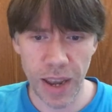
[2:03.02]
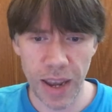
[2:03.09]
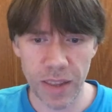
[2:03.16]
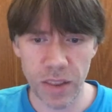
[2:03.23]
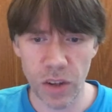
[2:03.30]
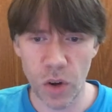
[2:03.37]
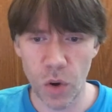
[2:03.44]

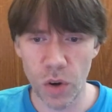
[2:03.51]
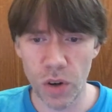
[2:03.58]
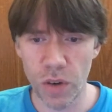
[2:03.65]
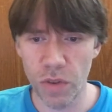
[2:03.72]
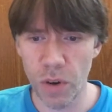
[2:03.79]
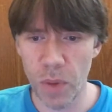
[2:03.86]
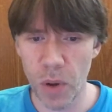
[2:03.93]
and the corner
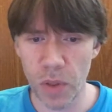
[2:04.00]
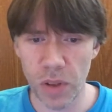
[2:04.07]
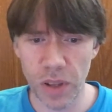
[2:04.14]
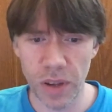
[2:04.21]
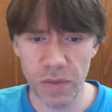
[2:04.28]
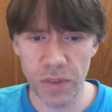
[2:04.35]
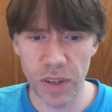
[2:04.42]
of her mouth
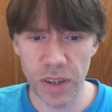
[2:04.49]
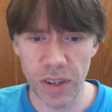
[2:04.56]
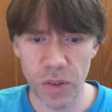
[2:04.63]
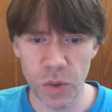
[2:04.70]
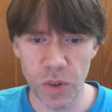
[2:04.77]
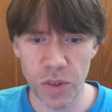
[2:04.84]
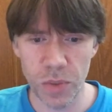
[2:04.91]
lifted
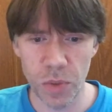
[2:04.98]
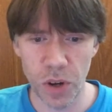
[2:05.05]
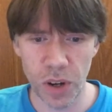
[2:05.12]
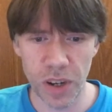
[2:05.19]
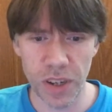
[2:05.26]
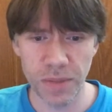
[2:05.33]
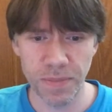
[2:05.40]
into a
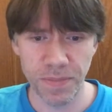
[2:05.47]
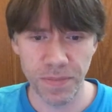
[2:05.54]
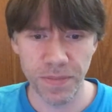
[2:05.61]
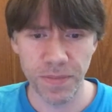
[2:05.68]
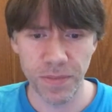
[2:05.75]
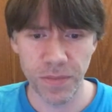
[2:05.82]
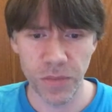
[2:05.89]
smirk.
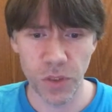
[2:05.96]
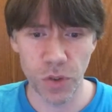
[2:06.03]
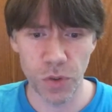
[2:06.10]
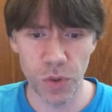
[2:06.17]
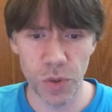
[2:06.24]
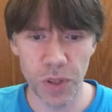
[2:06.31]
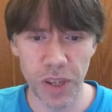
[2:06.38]

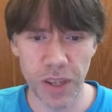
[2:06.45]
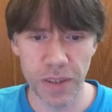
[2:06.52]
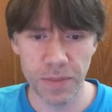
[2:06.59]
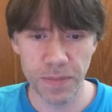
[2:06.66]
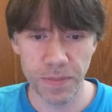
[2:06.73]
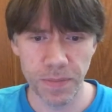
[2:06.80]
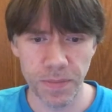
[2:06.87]
Truly.
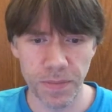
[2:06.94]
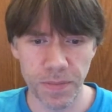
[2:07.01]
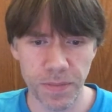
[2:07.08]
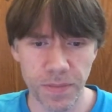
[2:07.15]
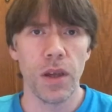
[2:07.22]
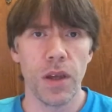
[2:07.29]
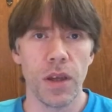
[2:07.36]

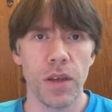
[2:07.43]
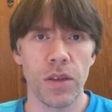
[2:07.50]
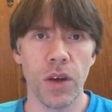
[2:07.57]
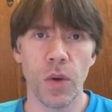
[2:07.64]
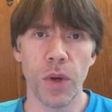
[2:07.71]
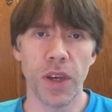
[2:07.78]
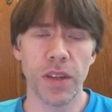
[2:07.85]

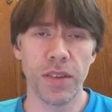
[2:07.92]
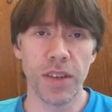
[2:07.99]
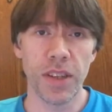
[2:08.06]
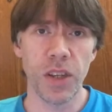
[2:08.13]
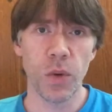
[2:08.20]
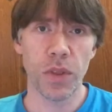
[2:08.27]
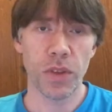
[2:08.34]
So we
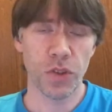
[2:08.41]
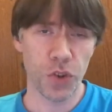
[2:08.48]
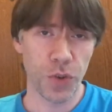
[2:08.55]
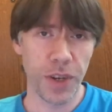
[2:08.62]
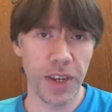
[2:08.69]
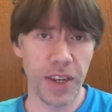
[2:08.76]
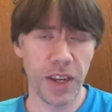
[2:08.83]
continue with the
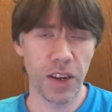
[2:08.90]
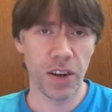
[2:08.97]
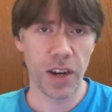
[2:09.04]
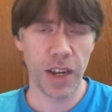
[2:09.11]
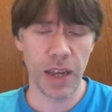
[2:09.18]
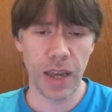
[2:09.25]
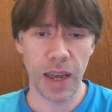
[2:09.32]
tree
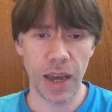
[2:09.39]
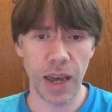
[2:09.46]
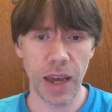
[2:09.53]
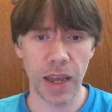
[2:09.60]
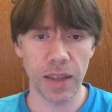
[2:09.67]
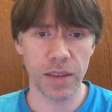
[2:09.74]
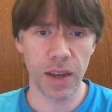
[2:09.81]
here,
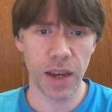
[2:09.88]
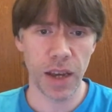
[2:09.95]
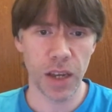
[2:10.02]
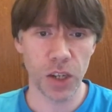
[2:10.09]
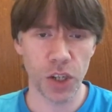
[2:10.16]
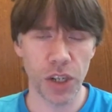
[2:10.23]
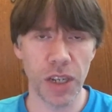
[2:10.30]
and
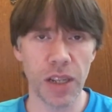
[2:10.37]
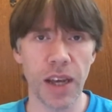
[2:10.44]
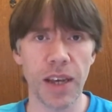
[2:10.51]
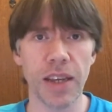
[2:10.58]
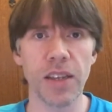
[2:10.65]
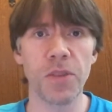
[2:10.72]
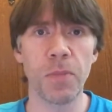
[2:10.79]
uh,
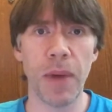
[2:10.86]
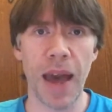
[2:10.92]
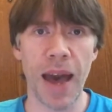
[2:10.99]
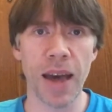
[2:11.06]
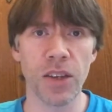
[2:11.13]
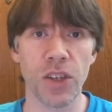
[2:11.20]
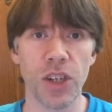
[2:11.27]
Sheila is
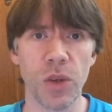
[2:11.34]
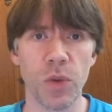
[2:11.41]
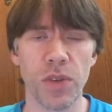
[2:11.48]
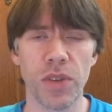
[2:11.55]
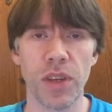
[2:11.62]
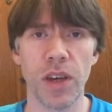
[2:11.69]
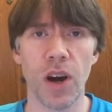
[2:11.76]
back. She
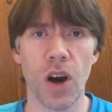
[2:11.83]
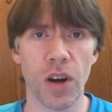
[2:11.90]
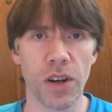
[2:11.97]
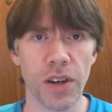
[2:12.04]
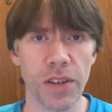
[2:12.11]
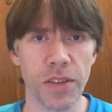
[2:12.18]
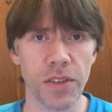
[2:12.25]
was the
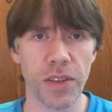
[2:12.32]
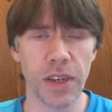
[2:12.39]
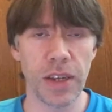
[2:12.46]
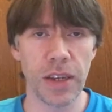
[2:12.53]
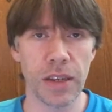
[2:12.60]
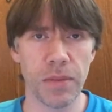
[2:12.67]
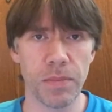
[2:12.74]
artist
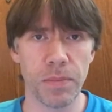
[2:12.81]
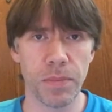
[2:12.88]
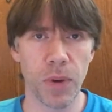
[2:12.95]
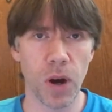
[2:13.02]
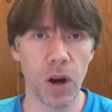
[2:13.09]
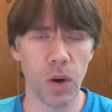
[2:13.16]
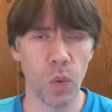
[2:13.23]
in
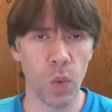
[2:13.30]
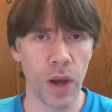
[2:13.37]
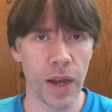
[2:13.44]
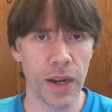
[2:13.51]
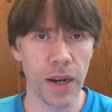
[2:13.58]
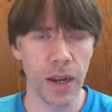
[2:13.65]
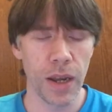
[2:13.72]
part
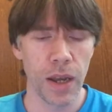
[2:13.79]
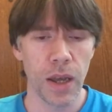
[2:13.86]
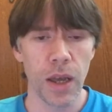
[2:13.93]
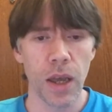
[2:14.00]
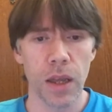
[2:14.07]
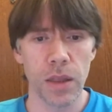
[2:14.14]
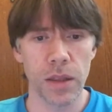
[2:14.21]
one.
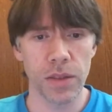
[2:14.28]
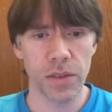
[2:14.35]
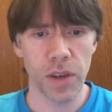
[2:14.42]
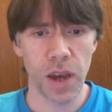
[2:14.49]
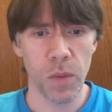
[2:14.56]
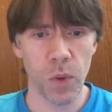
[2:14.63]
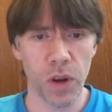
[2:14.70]
This
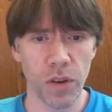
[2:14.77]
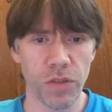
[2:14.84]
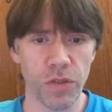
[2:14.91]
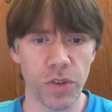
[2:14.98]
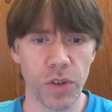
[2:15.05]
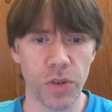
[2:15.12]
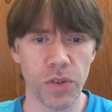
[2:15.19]
time we are
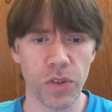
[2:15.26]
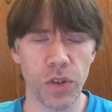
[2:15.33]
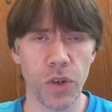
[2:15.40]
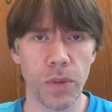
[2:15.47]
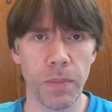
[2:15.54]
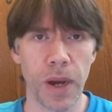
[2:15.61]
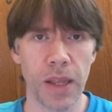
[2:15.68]
introduced
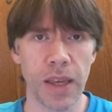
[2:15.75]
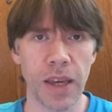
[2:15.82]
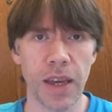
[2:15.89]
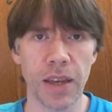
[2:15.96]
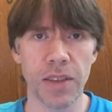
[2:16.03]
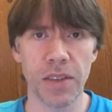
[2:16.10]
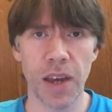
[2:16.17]
to
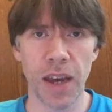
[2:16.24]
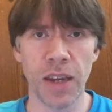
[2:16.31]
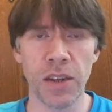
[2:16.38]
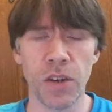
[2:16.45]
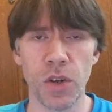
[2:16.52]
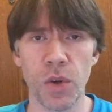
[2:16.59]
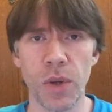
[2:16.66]
Malika
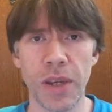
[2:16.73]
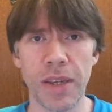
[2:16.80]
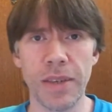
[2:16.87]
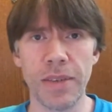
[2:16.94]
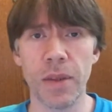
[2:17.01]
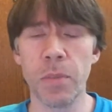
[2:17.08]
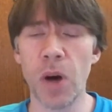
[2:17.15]
Said, who
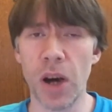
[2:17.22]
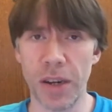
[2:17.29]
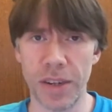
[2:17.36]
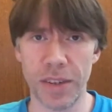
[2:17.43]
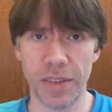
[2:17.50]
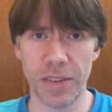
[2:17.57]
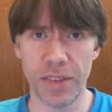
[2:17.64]
is the
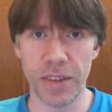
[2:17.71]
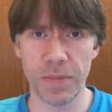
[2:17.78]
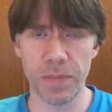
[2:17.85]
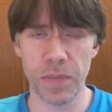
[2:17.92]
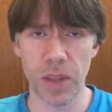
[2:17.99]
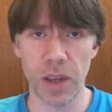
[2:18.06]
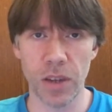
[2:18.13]
botanist.
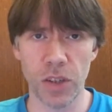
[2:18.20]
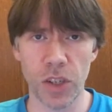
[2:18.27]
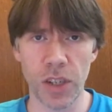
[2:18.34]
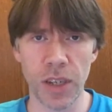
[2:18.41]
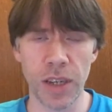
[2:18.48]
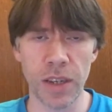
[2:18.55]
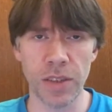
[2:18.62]
Uh,
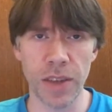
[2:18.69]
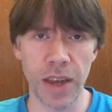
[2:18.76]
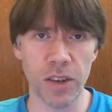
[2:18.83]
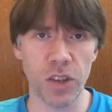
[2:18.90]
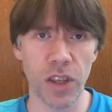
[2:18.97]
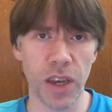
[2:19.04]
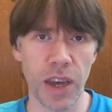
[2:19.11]
she is
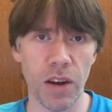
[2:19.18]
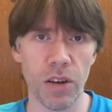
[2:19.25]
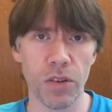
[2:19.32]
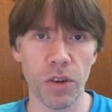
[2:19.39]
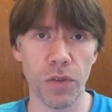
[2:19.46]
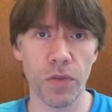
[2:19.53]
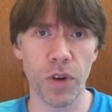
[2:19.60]
actually a
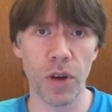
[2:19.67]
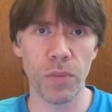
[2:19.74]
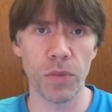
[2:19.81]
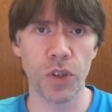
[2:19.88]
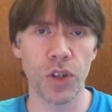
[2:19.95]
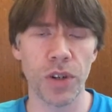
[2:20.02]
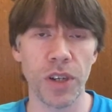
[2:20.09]
character
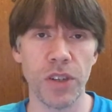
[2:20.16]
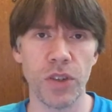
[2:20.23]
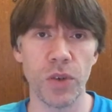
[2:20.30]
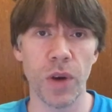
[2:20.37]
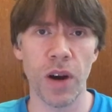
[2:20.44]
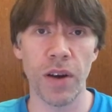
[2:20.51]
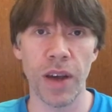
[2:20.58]
from Journey
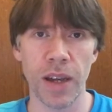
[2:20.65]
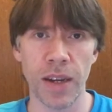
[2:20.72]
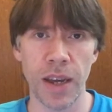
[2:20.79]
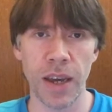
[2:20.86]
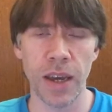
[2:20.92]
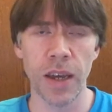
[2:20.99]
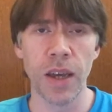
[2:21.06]
to
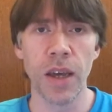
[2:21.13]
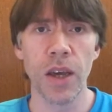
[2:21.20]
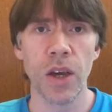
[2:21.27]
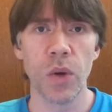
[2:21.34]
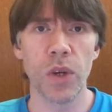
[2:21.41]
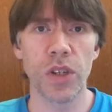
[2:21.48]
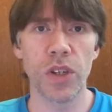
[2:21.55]
Ariadne,
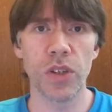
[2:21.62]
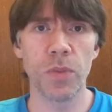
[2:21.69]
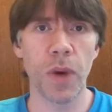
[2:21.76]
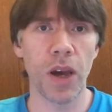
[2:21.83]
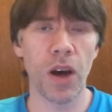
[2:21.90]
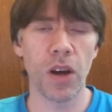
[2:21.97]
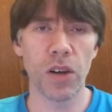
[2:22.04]
which is
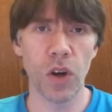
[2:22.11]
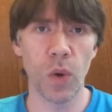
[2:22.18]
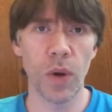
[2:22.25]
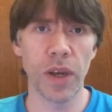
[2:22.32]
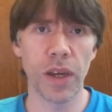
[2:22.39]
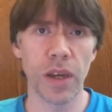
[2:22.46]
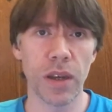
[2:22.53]
my
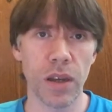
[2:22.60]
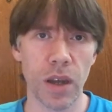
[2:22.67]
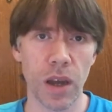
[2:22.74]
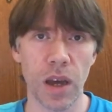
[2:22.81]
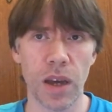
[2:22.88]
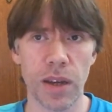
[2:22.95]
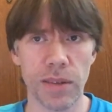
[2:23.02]
ongoing,
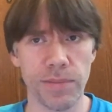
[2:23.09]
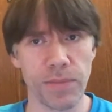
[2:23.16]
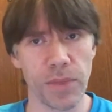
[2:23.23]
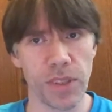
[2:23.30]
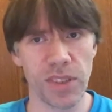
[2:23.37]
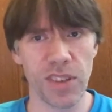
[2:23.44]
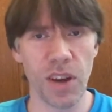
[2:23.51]
uh,
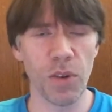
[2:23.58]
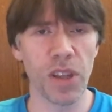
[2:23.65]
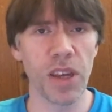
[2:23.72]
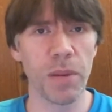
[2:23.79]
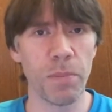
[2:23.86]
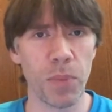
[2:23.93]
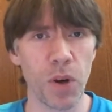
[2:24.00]
it's not
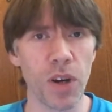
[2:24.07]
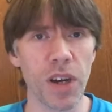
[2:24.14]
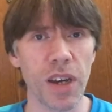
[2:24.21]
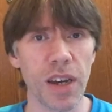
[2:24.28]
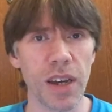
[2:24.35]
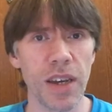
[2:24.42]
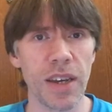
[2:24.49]
really a
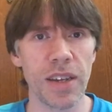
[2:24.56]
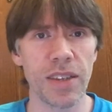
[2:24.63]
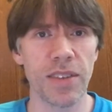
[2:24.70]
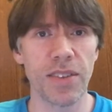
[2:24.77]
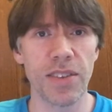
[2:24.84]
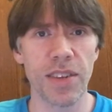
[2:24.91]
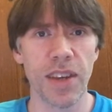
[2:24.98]
book,
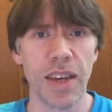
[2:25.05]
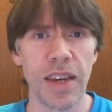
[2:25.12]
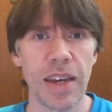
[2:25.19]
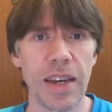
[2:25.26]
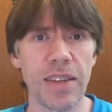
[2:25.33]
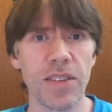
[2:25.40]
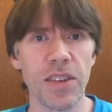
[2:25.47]
it's,
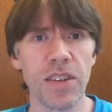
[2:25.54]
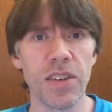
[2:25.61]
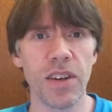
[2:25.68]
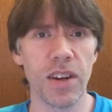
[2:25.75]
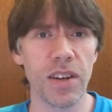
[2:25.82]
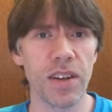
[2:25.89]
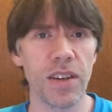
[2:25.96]
it's an